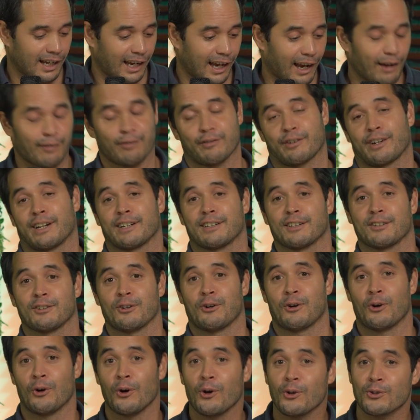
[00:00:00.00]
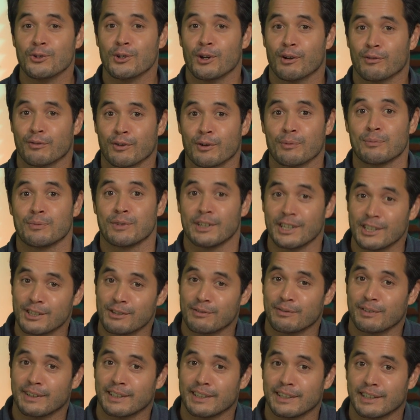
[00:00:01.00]
I've created also from this
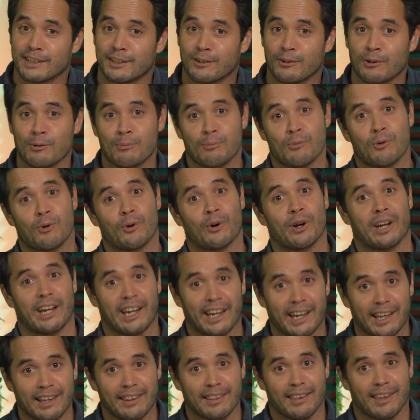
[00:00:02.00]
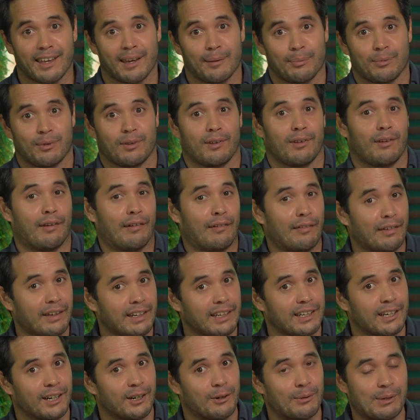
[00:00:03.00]
video a more in-depth
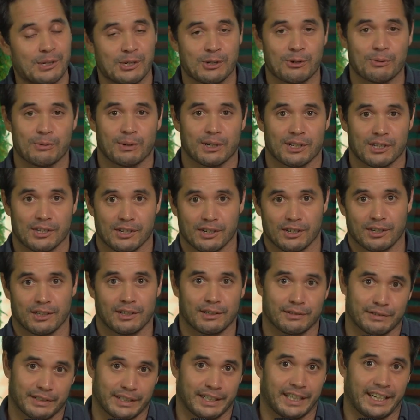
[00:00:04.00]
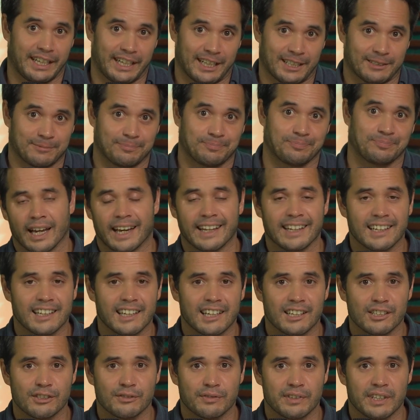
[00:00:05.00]
video which you can watch over here. And the
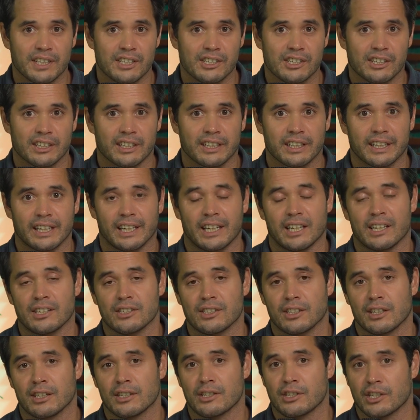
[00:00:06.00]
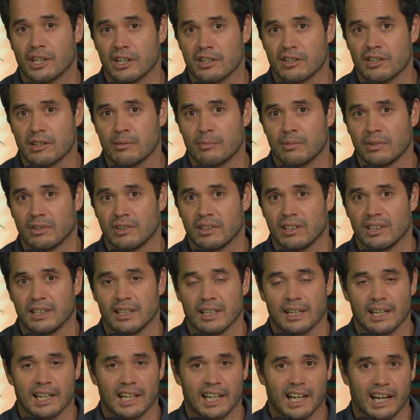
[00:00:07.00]
last feature is ChatGPT
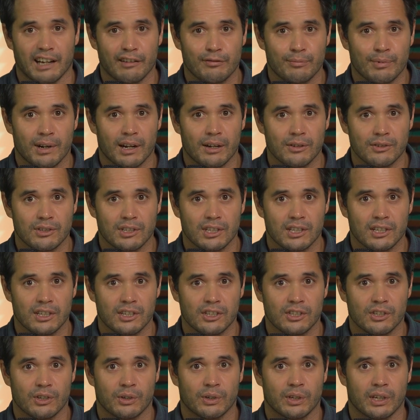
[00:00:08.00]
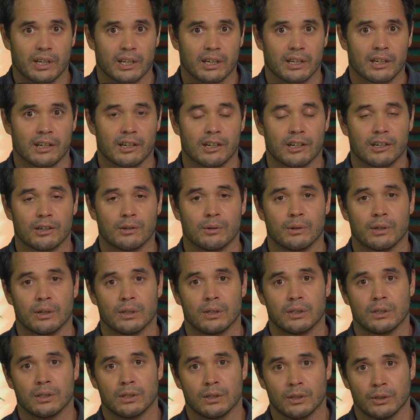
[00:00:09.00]
live browsing. So you can go
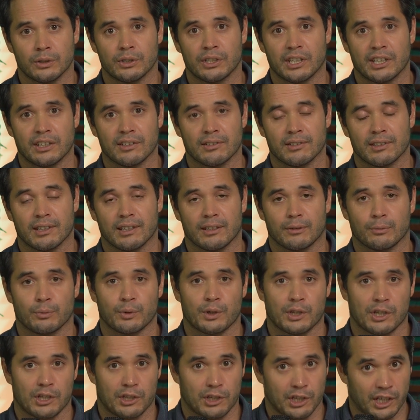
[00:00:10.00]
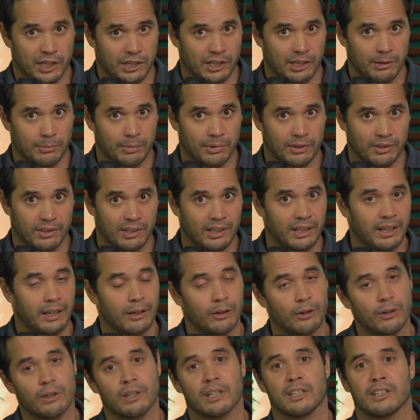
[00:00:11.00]
on the internet with ChatGPT.
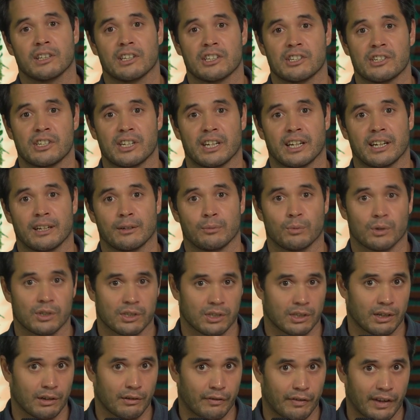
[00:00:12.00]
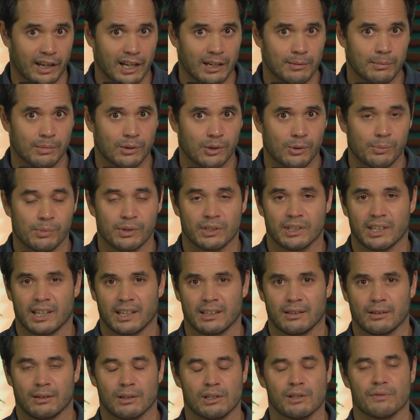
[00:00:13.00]
Earlier this year it was available, but
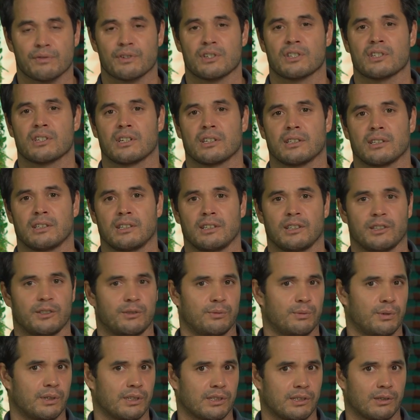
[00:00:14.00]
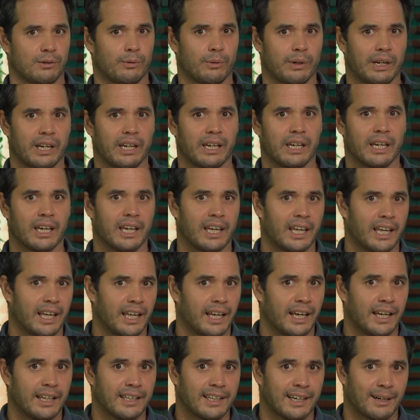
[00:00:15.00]
then all of a sudden it was away.
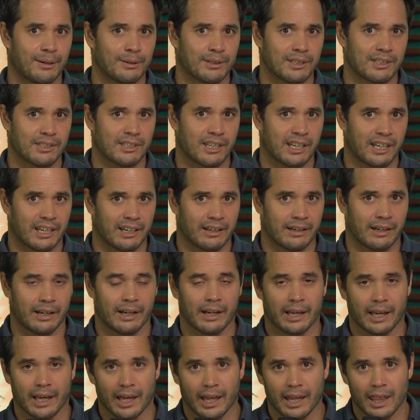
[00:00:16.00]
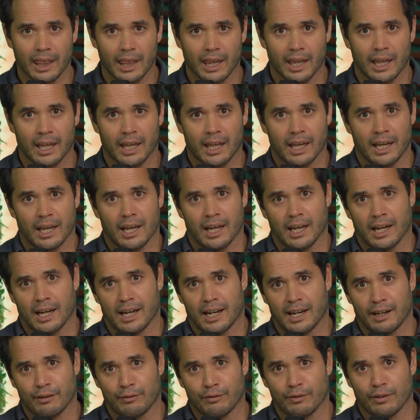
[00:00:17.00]
And now it is here again.
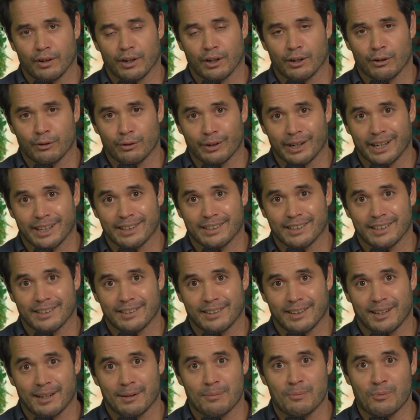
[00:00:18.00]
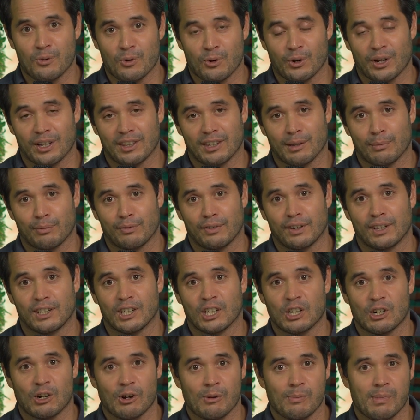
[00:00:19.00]
I've created a more in-depth
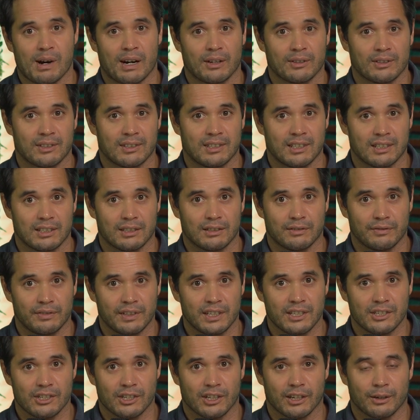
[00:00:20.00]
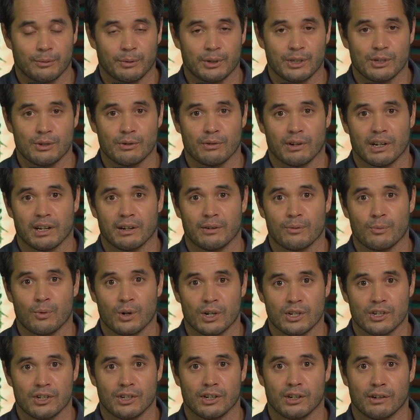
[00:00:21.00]
video about this feature, which you can
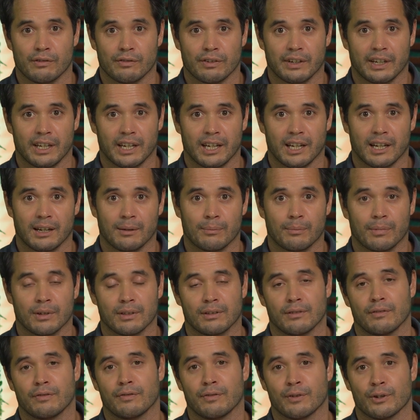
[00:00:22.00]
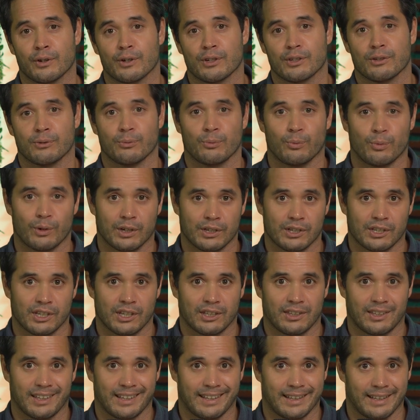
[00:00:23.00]
watch over here, but first watch
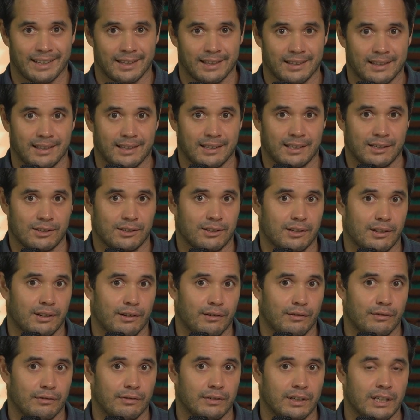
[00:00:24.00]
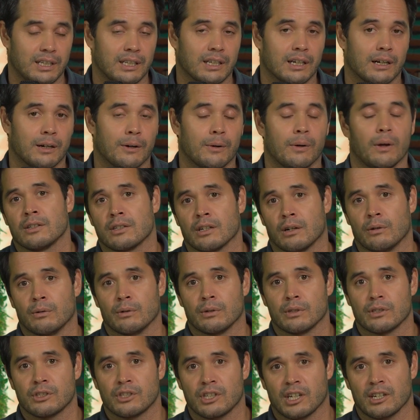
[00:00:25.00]
it in this video. So
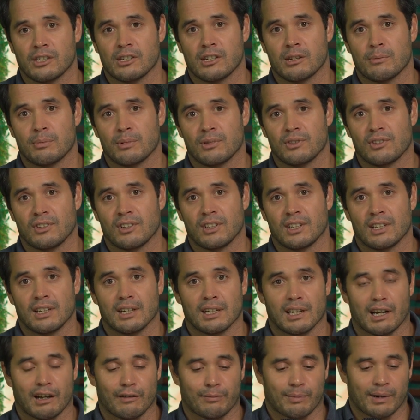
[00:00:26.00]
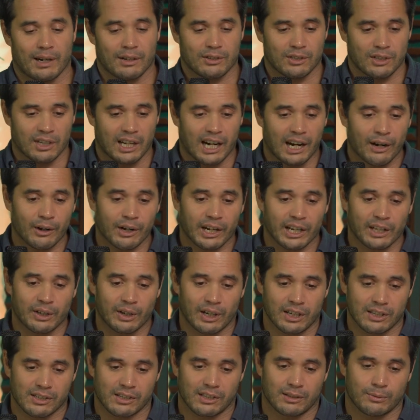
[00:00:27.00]
ChatGPT live browsing, how can you
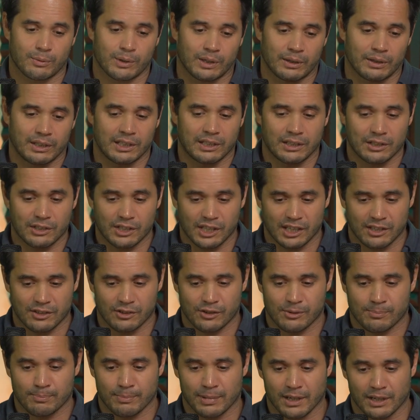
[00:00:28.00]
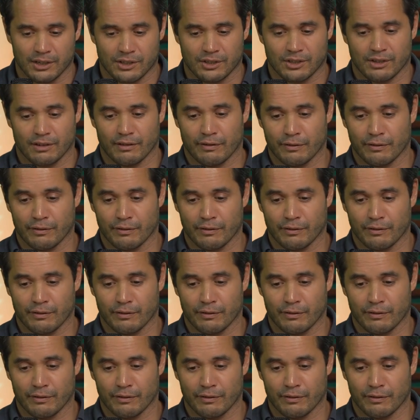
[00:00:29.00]
access it? Well, in the Chat Plus